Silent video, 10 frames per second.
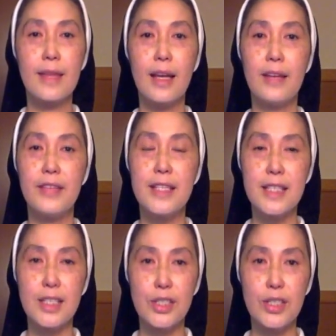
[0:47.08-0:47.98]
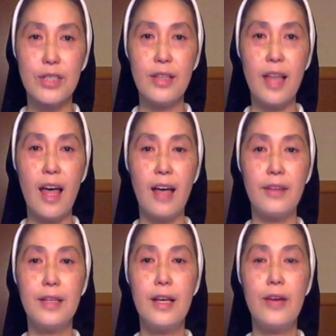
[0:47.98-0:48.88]
of his eternal love
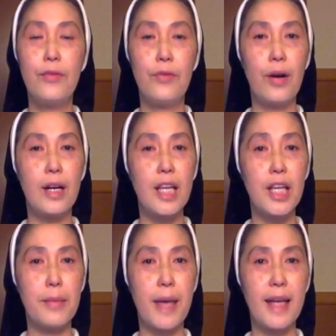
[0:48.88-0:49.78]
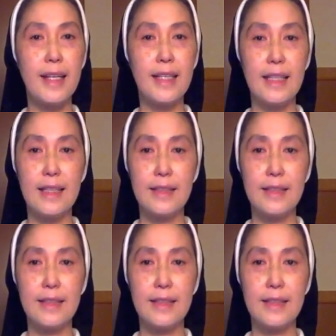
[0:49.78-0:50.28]
for humanity.